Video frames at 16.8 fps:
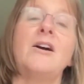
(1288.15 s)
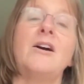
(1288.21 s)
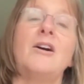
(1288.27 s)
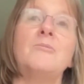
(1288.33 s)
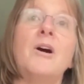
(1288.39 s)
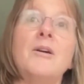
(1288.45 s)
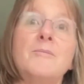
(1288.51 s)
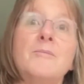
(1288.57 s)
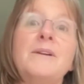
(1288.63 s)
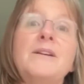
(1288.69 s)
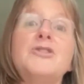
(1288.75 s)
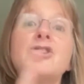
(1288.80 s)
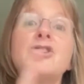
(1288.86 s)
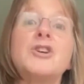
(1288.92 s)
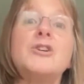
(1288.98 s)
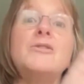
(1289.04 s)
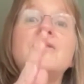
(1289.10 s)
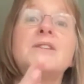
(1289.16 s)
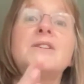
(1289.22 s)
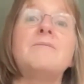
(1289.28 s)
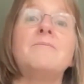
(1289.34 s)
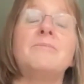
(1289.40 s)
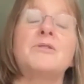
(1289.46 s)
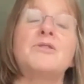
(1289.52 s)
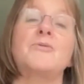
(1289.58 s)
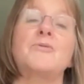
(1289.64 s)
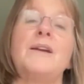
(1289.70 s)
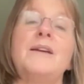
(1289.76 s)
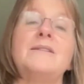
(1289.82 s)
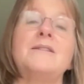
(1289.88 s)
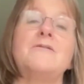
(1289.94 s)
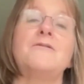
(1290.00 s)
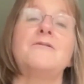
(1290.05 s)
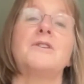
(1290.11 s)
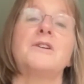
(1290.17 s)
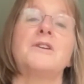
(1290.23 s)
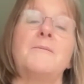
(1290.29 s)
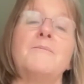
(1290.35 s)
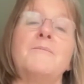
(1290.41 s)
I might be choosing between different